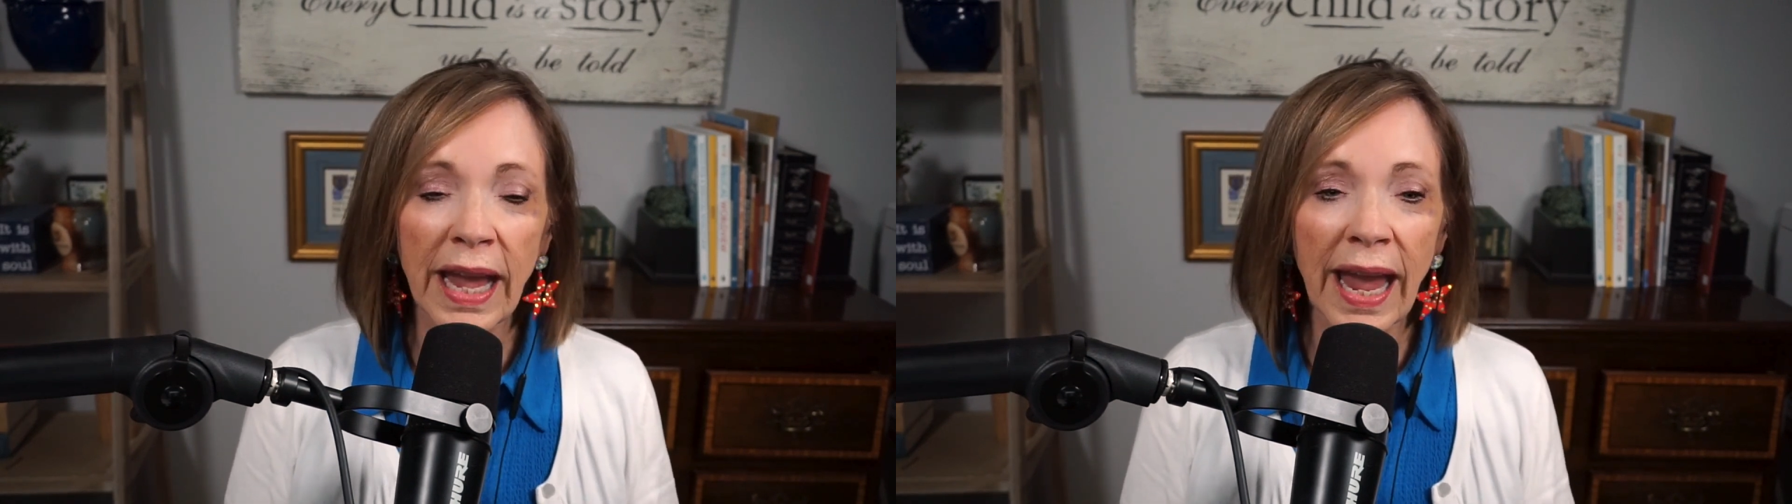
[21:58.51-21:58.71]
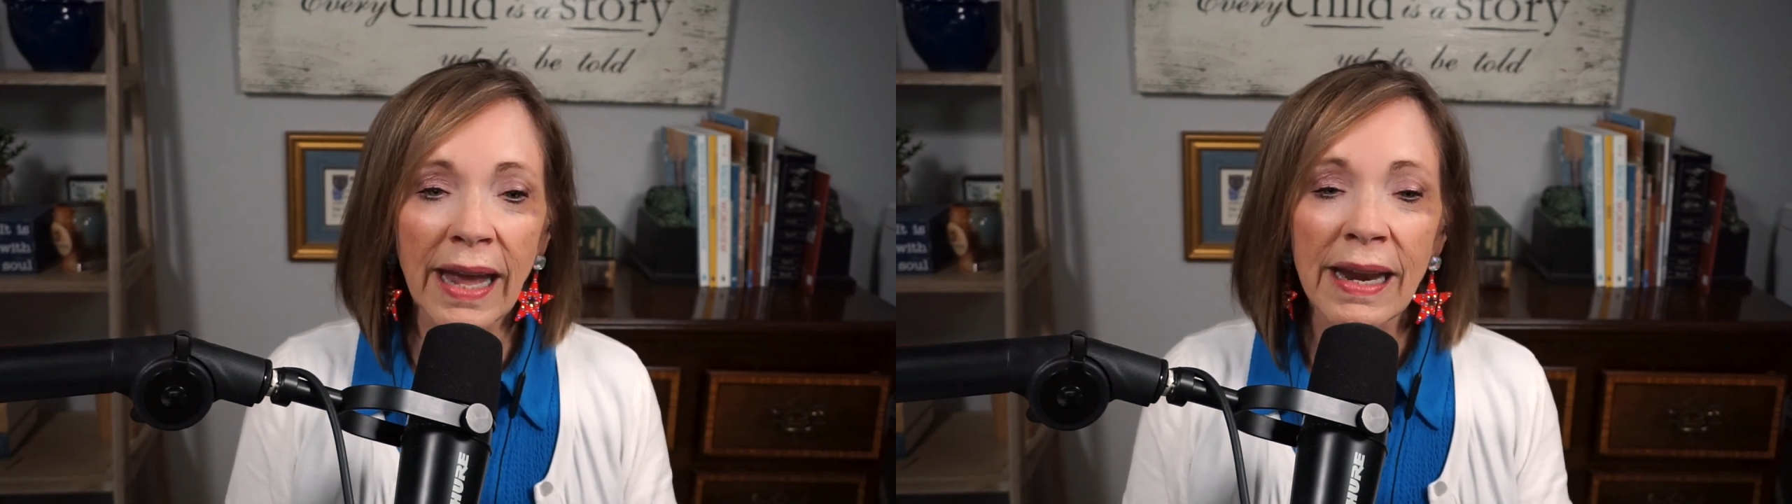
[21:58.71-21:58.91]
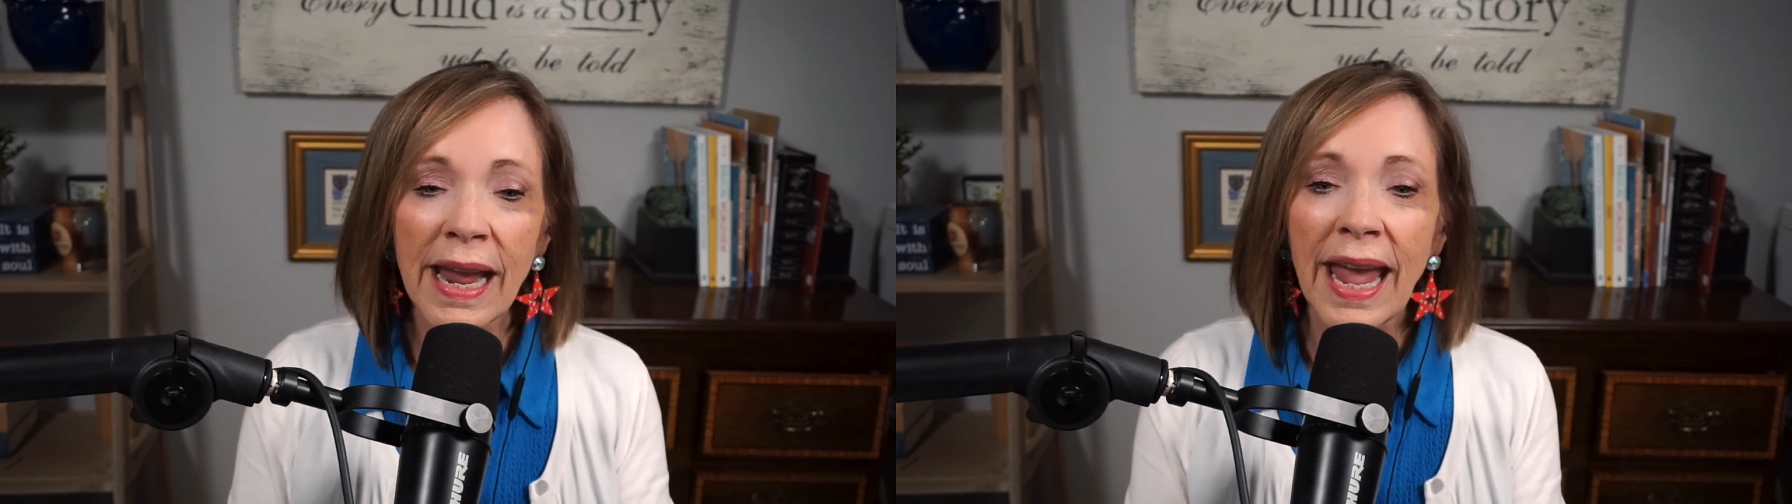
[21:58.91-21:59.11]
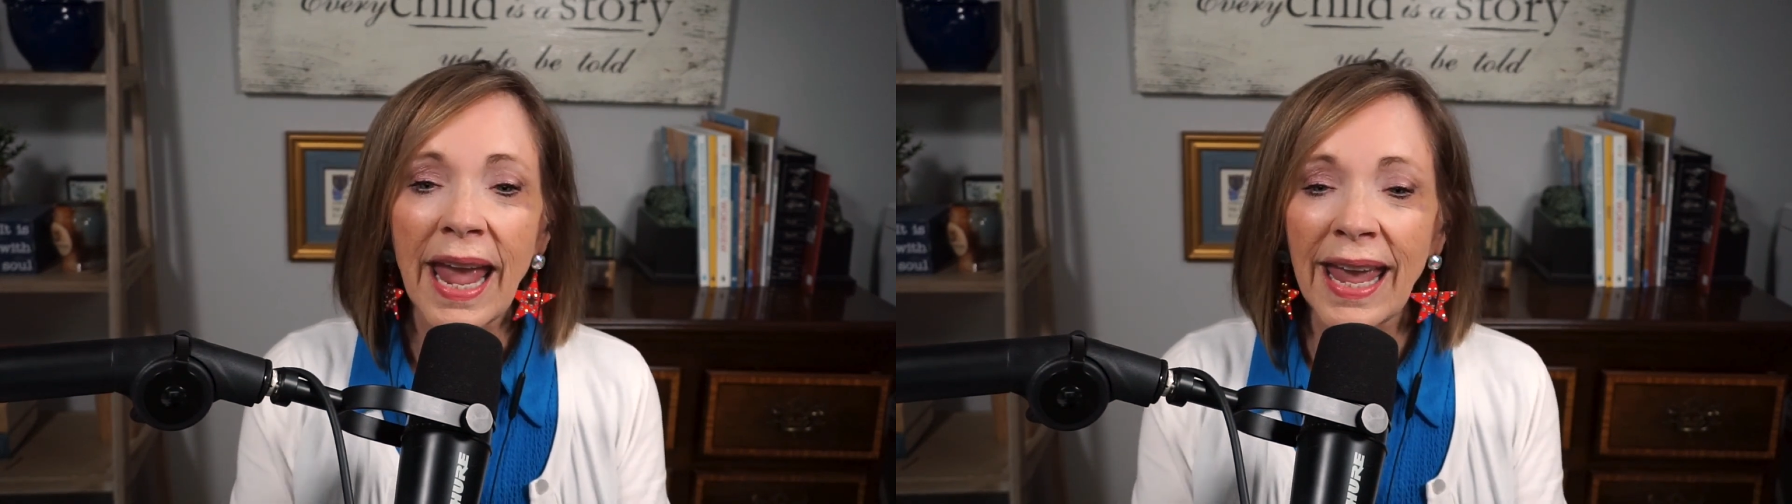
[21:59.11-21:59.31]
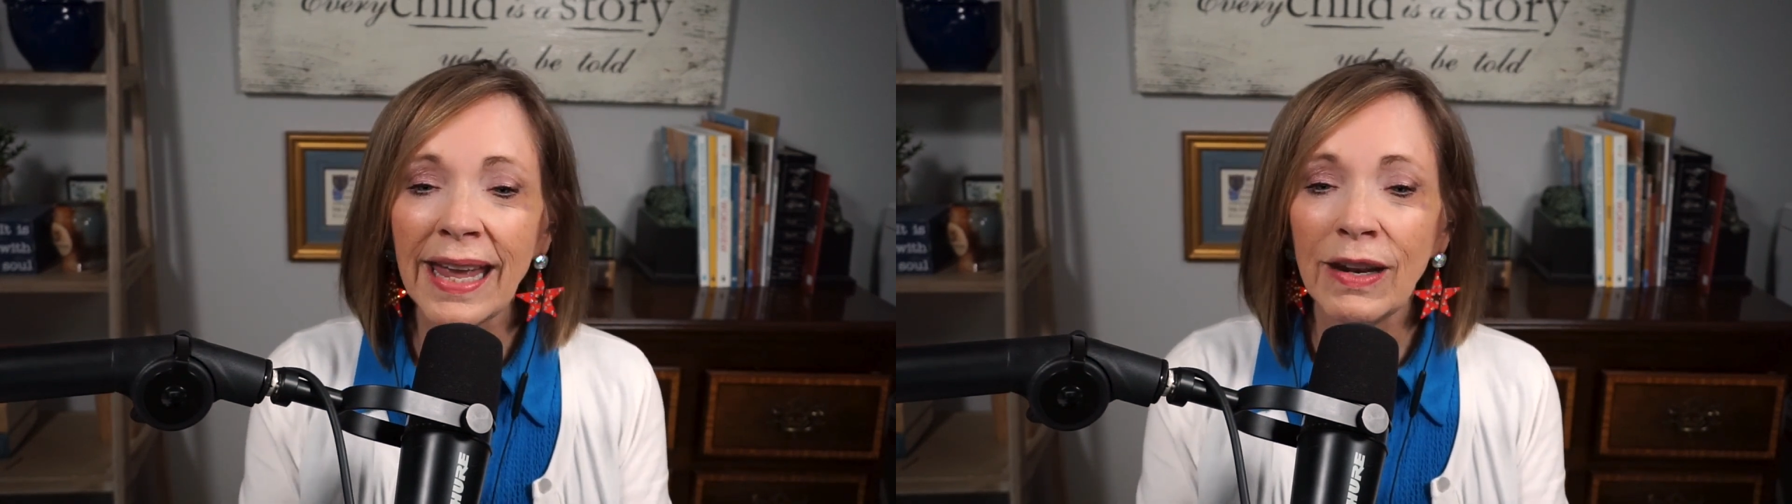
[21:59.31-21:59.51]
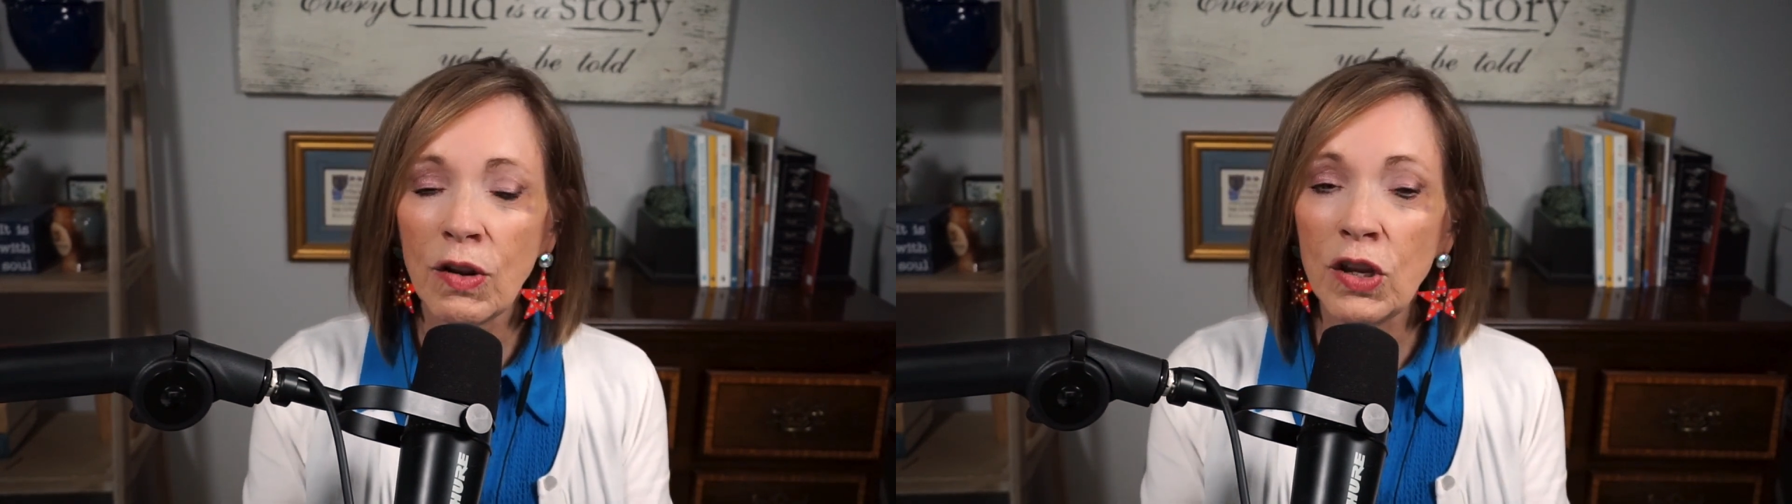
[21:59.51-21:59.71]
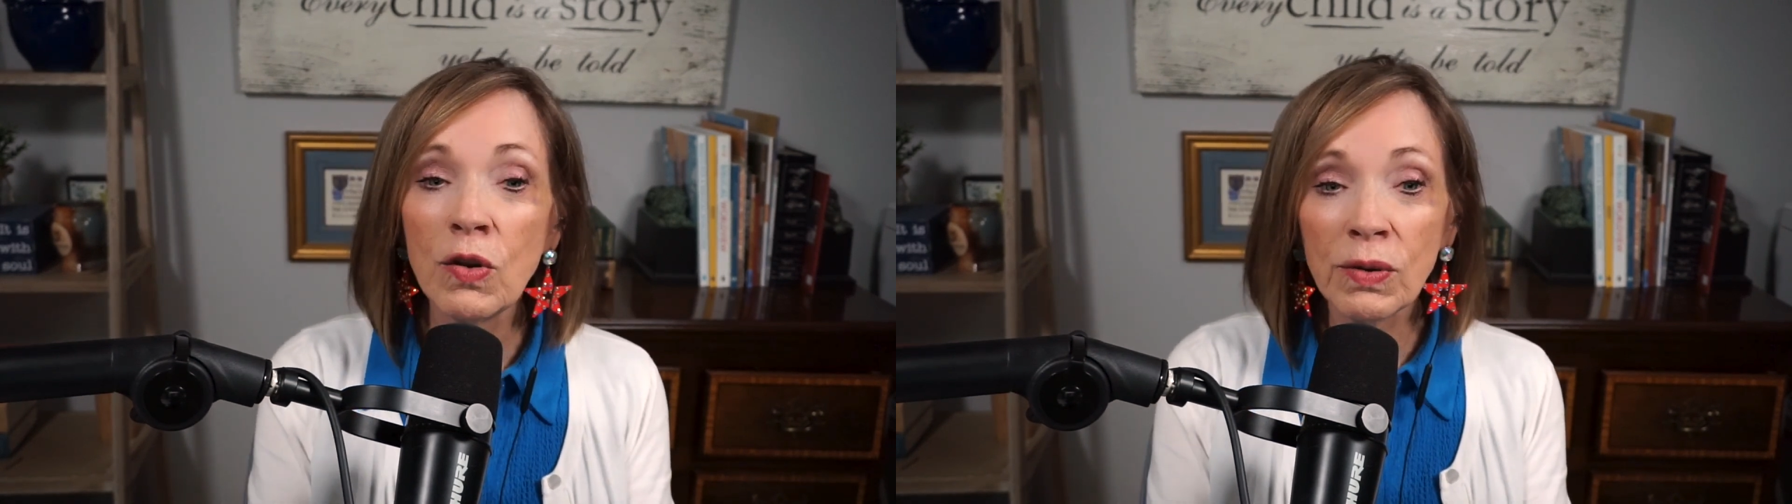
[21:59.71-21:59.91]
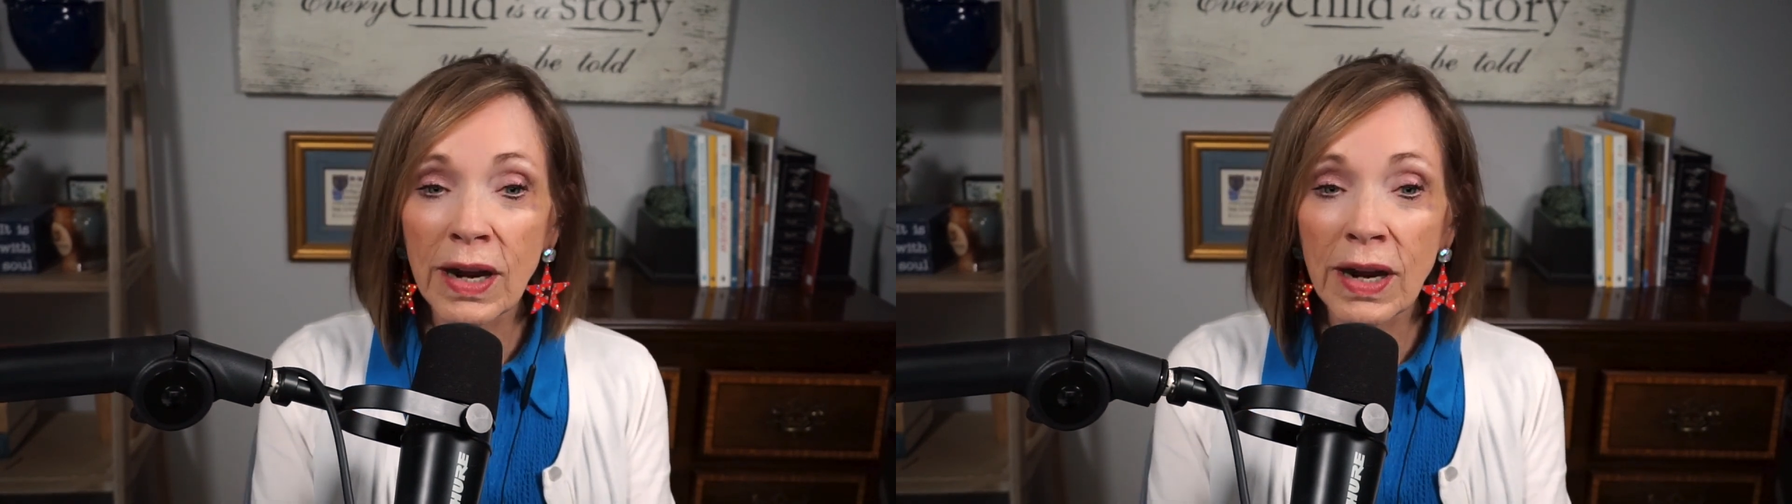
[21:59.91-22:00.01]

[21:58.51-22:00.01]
that. And you and